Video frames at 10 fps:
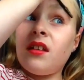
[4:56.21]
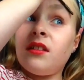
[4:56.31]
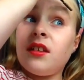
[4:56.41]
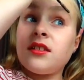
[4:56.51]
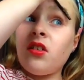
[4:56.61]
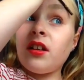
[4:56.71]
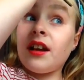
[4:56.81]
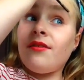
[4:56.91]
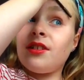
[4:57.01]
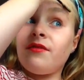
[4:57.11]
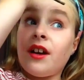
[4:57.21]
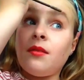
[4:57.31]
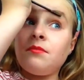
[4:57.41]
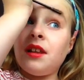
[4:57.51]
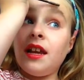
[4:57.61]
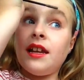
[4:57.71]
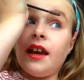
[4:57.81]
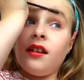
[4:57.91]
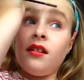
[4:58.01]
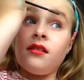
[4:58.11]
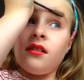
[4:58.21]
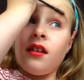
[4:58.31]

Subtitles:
And it's not going to get rid of it completely.